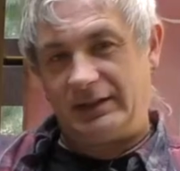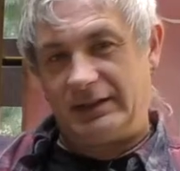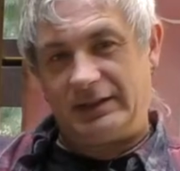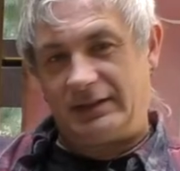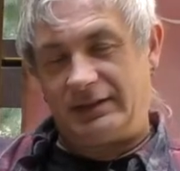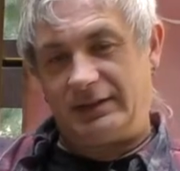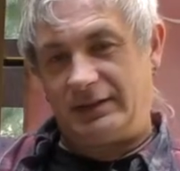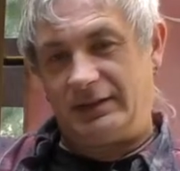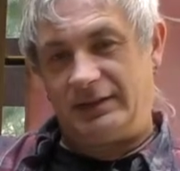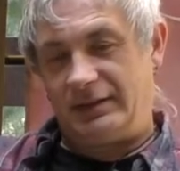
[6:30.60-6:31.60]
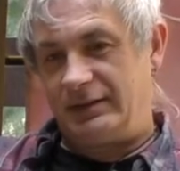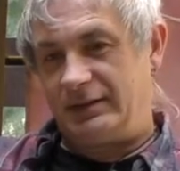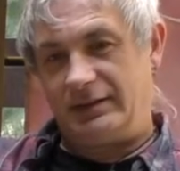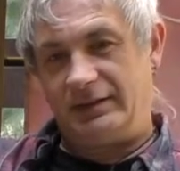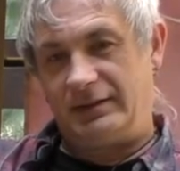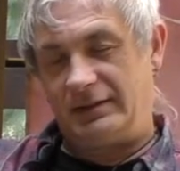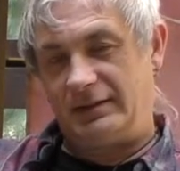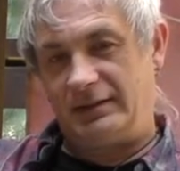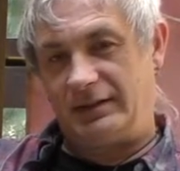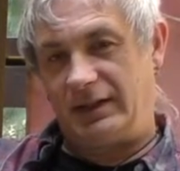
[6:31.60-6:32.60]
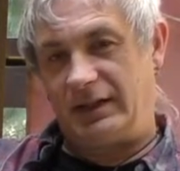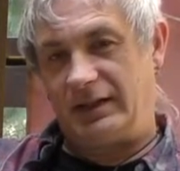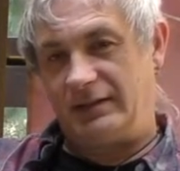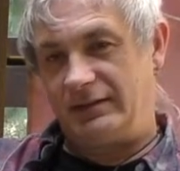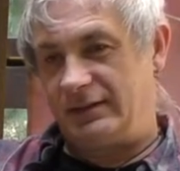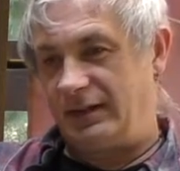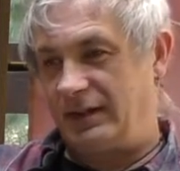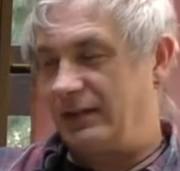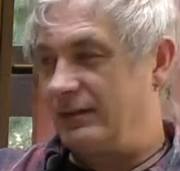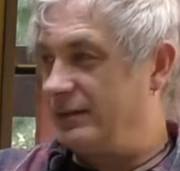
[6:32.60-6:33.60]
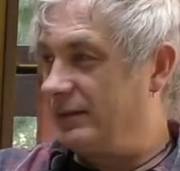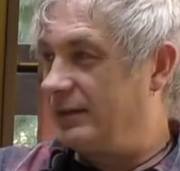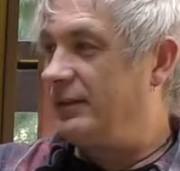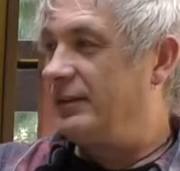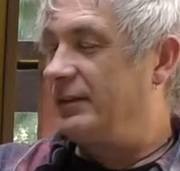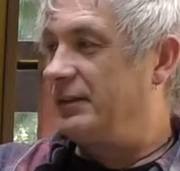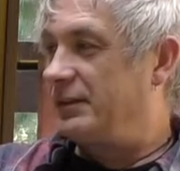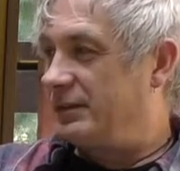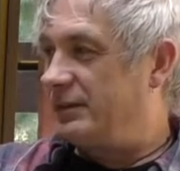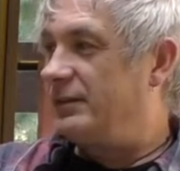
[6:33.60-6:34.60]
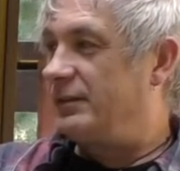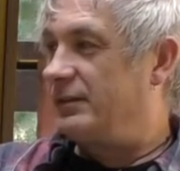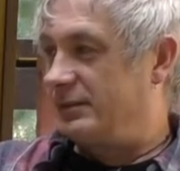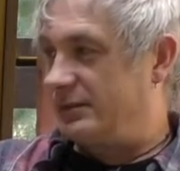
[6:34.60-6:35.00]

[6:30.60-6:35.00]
[no speech]